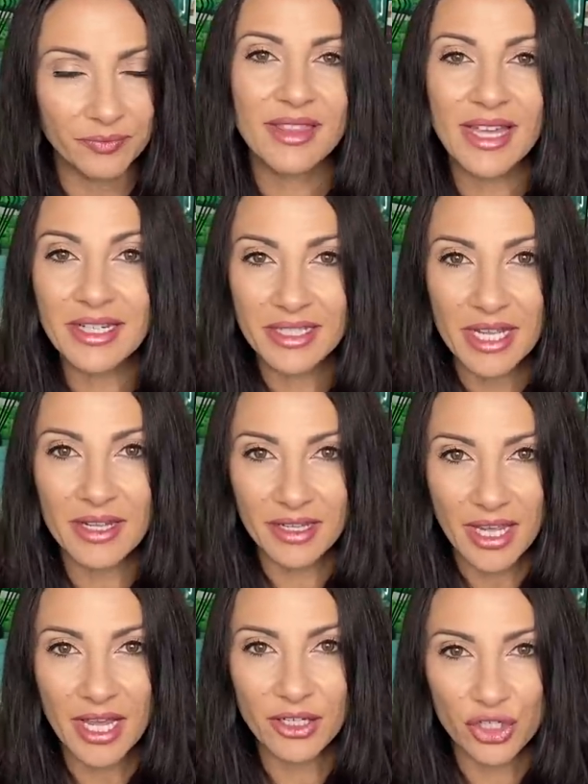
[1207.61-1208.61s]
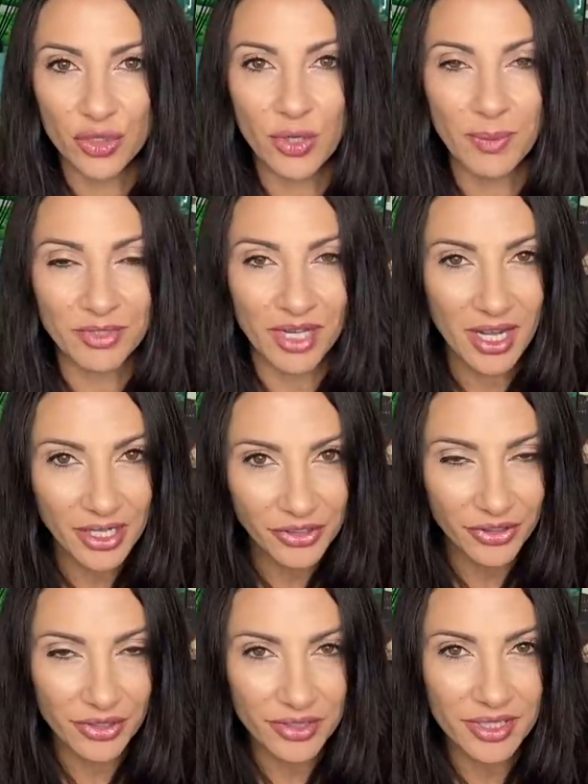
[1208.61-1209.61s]
That day that Candus showed up to
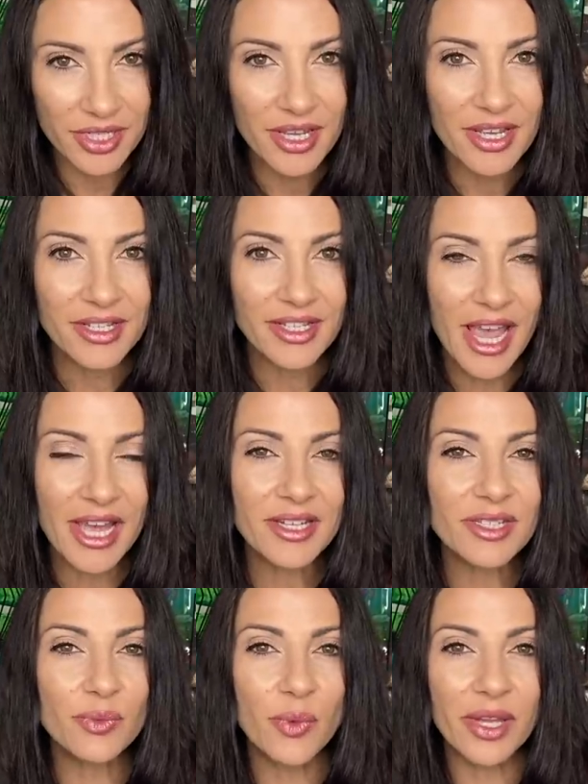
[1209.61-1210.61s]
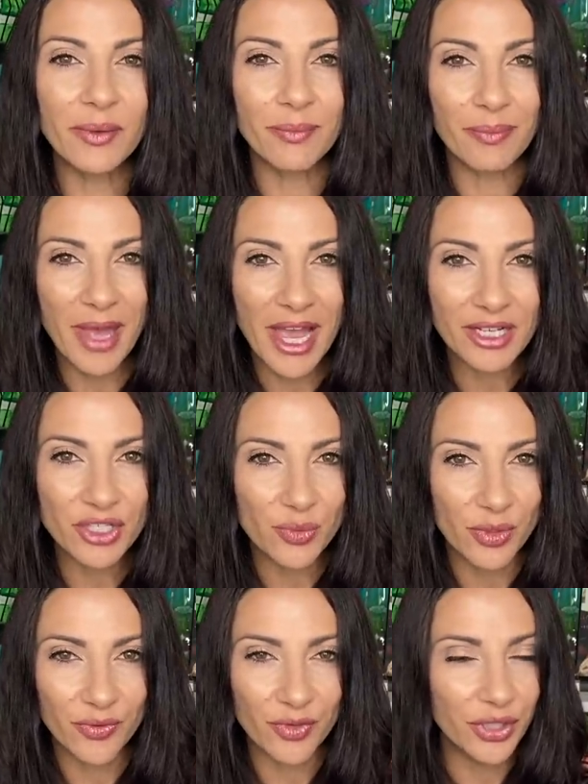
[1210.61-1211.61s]
Hunter's, Candus went back to
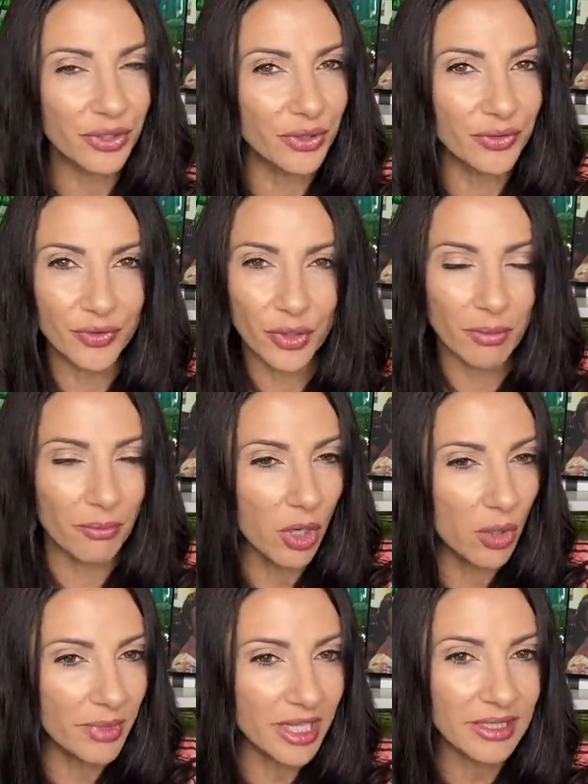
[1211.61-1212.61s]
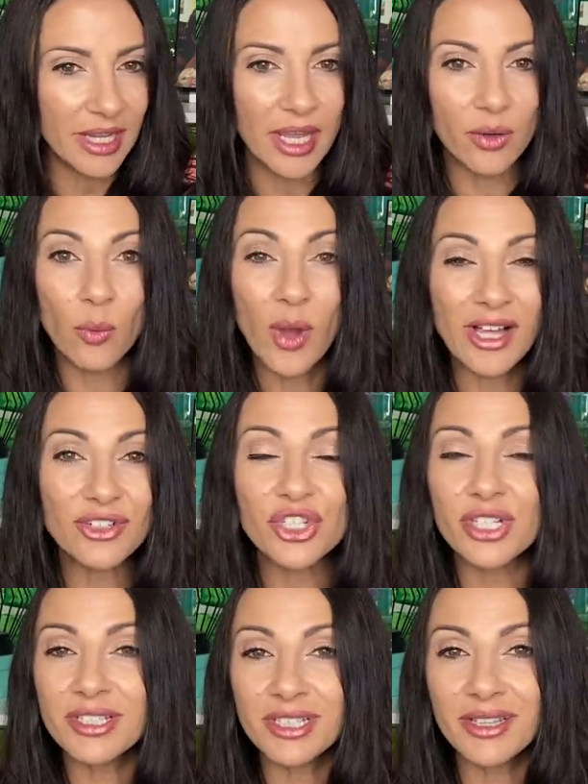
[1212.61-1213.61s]
her vehicle for a moment, and while
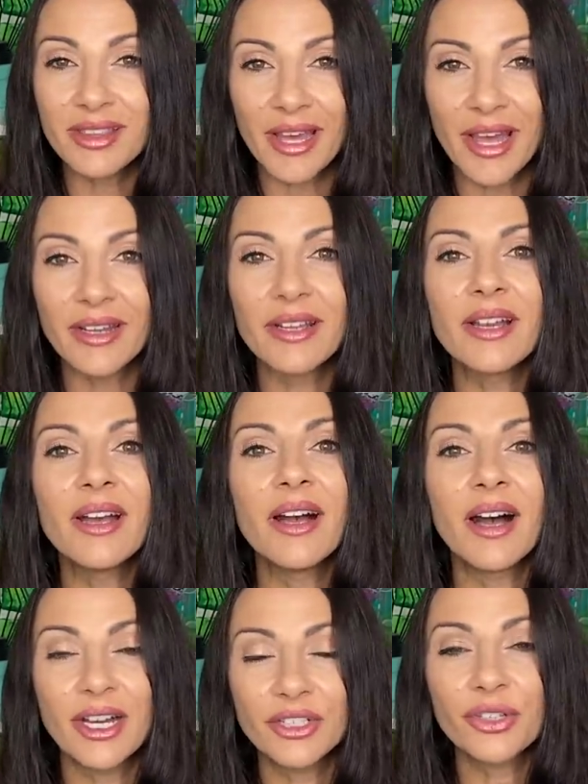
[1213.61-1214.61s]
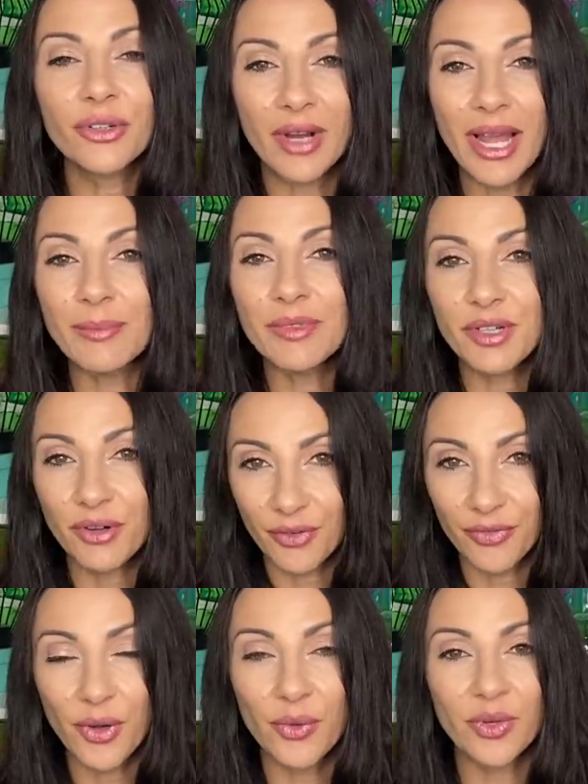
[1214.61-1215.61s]
she did that, Hunter grabbed her
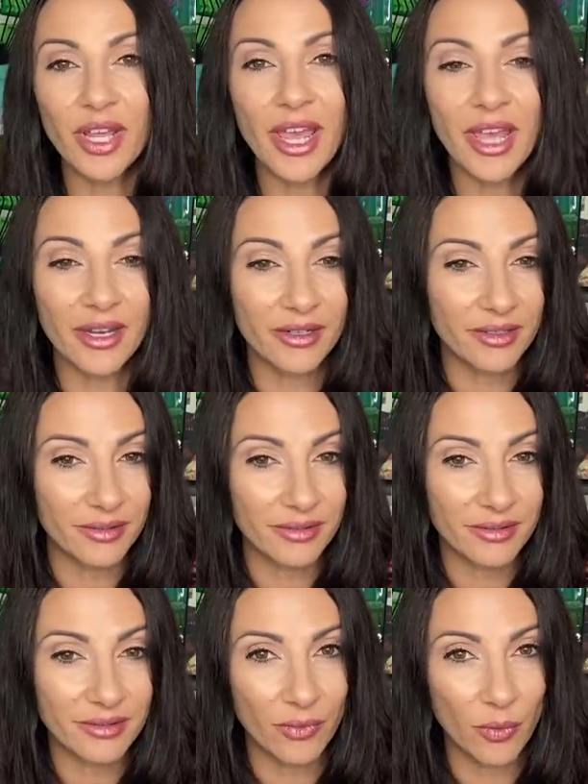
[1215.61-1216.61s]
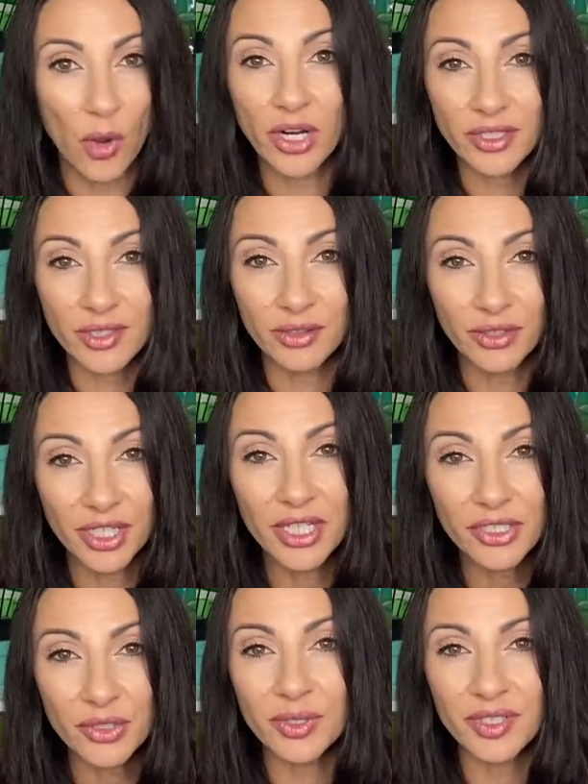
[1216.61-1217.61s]
phone and wanted to look
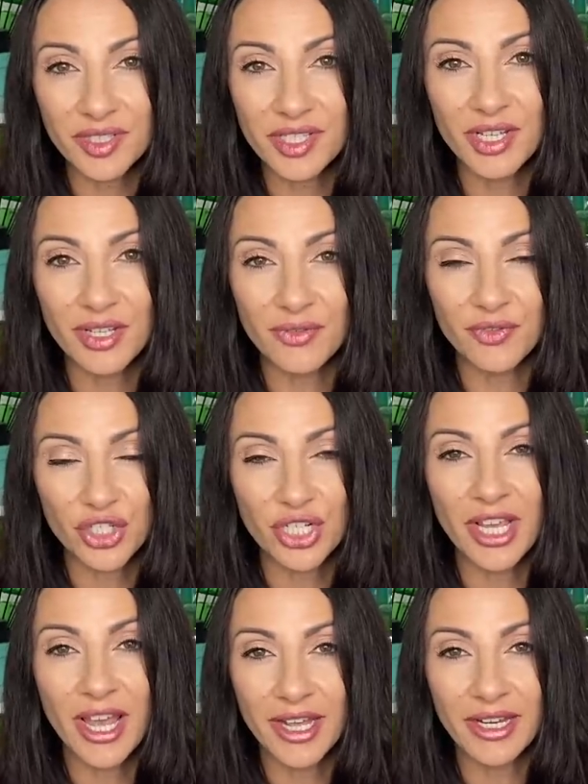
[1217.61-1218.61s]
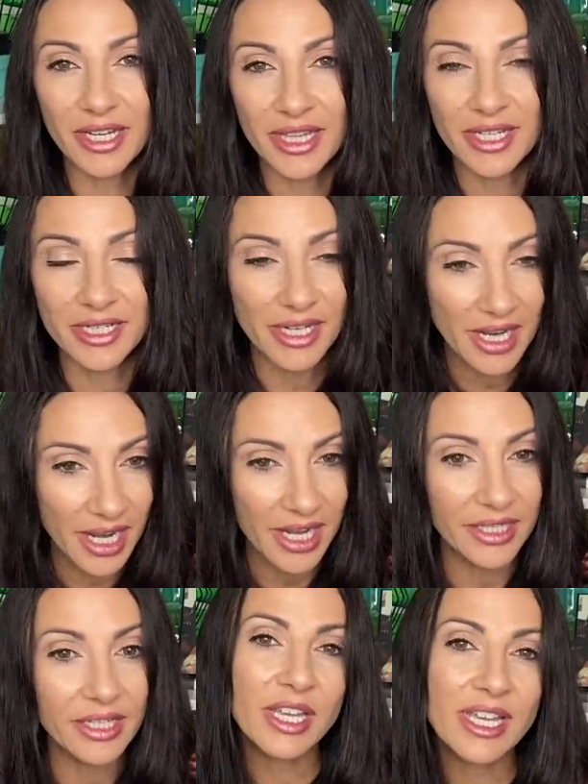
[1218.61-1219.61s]
into it to see if she had anything to hide.